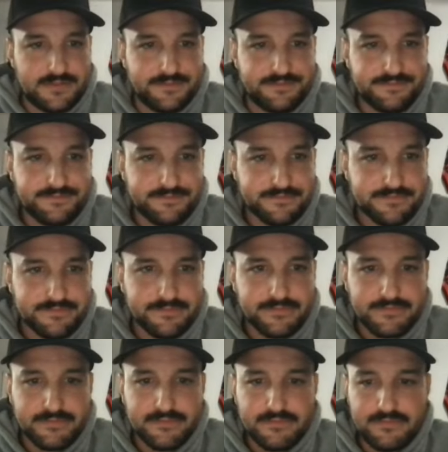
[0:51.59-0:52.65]

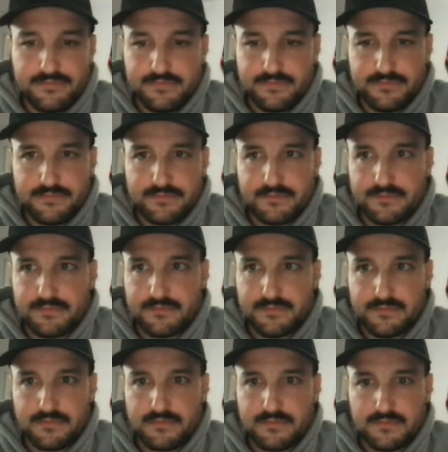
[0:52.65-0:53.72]

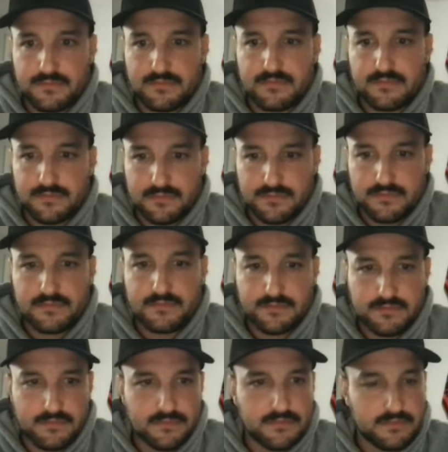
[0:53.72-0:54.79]

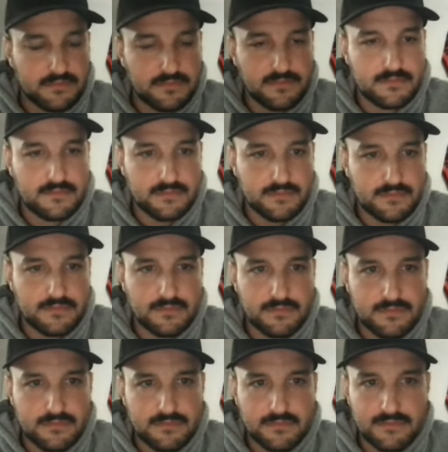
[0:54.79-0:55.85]

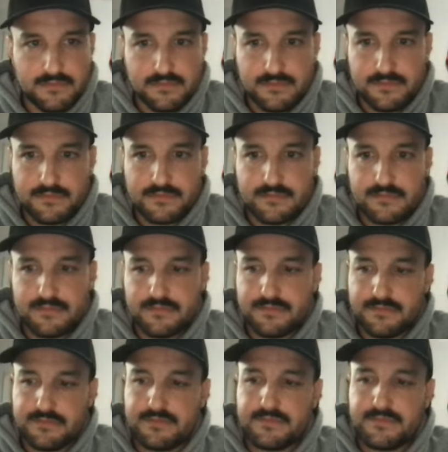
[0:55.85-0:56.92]

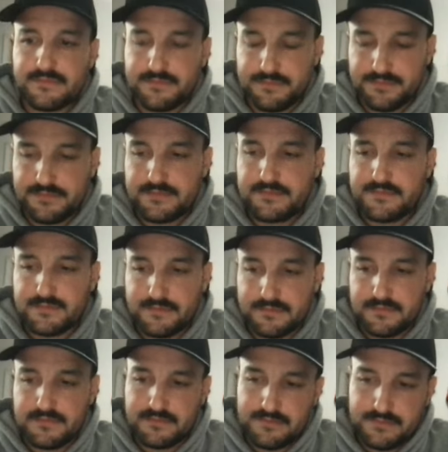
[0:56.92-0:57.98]

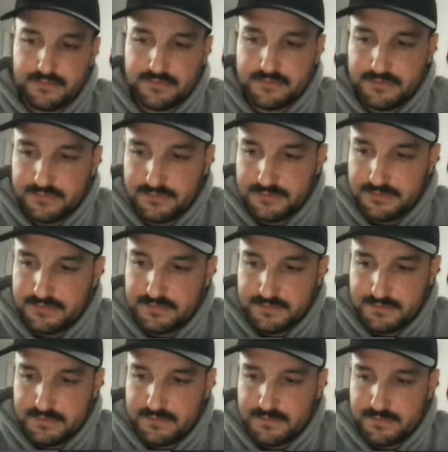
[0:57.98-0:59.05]

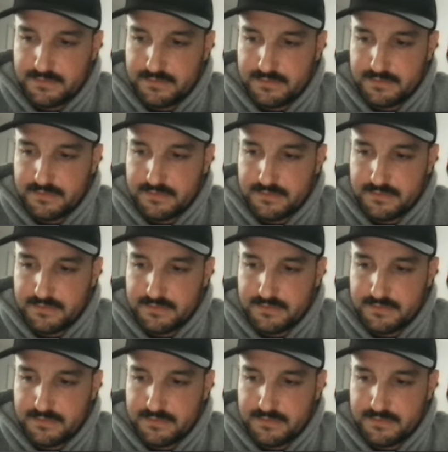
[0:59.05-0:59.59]
(silent)